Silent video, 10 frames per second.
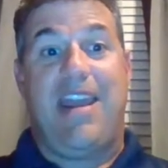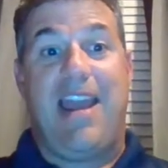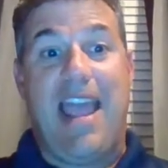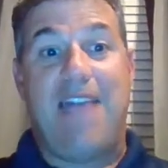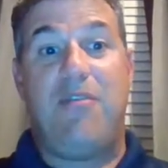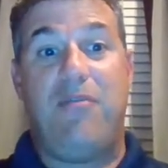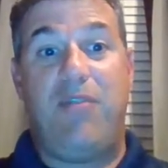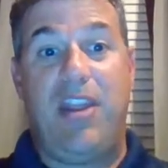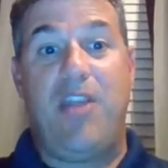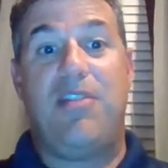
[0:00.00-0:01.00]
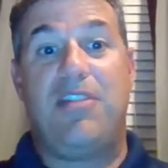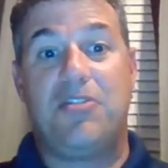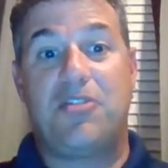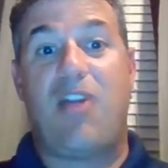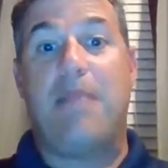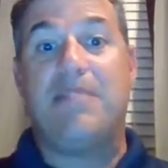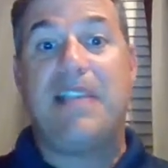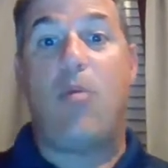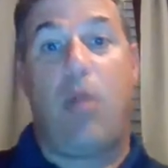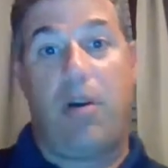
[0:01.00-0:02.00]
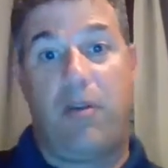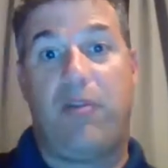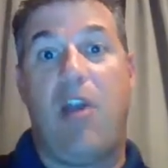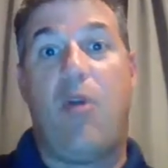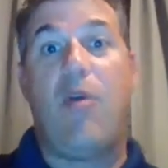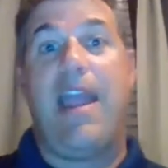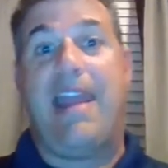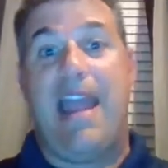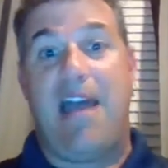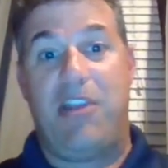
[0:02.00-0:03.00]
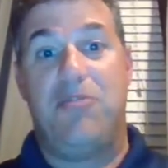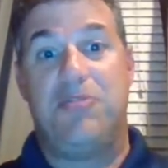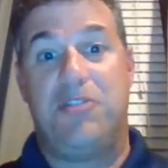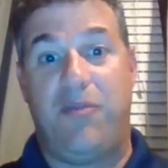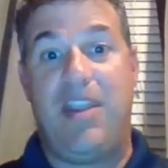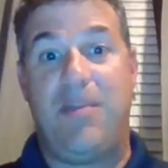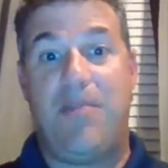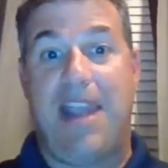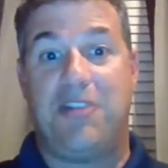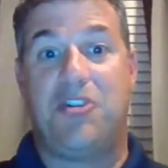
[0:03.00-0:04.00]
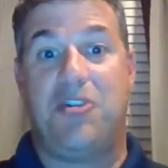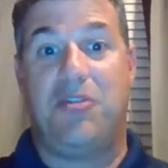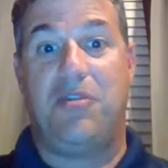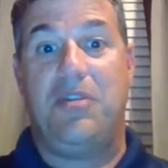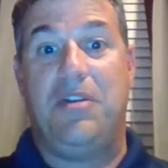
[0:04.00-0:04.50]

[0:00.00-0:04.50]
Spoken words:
and I have a video that describes that workflow and how to use your feedback journal.